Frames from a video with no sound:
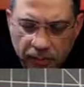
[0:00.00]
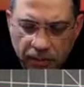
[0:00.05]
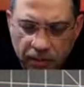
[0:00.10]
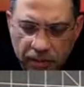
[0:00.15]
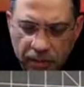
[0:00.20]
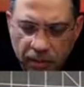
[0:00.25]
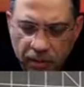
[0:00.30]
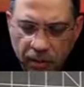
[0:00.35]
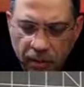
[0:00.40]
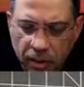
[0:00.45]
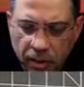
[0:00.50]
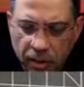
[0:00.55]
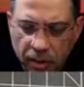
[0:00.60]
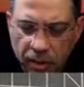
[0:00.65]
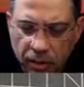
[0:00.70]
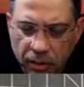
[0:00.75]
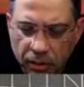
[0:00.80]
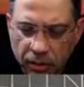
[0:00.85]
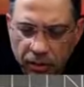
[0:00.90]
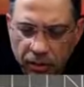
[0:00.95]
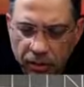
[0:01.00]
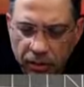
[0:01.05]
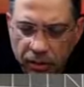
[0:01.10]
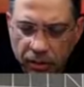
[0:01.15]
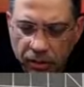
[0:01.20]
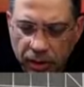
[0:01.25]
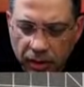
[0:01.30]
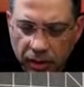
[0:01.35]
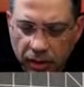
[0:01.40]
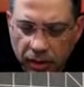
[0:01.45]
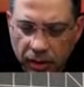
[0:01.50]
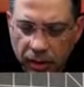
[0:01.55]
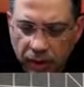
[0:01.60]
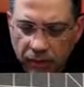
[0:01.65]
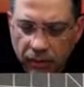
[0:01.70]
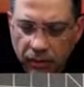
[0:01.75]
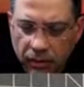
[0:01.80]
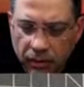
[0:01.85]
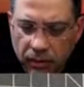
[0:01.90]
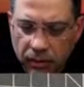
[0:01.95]
SIM card holder right there.
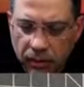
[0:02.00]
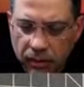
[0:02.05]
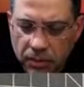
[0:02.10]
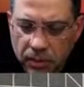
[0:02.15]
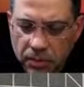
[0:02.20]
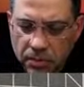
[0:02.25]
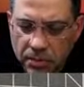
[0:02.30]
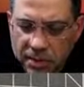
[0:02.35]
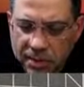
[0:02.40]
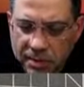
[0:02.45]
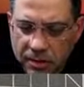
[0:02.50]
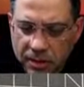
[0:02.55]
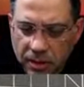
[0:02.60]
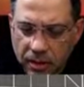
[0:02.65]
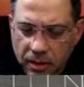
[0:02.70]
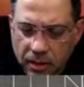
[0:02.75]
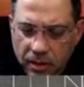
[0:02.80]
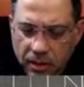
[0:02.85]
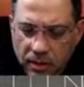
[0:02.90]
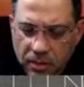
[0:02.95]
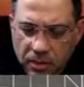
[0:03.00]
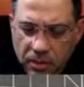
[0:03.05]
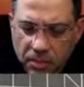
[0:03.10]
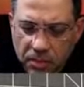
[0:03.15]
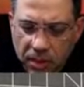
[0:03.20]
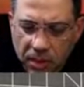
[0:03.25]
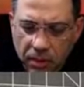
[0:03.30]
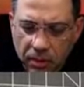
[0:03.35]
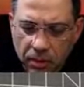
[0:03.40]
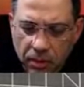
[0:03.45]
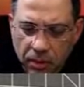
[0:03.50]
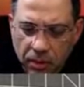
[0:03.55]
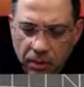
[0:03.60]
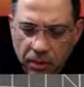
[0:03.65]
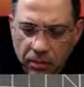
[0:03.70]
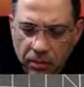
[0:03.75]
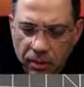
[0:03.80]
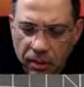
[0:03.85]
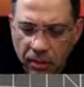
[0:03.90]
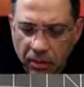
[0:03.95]
USB-C, speaker,
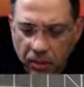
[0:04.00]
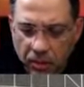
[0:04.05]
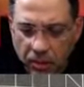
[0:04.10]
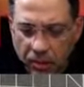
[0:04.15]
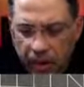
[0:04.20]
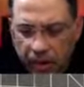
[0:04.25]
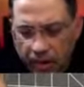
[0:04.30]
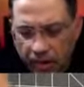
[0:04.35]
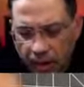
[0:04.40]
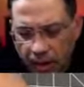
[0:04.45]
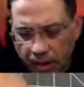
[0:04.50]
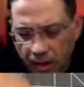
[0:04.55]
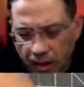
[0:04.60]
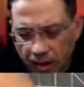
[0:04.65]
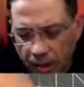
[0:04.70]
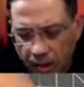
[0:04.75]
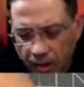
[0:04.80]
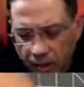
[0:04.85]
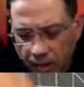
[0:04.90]
pinhole mic again.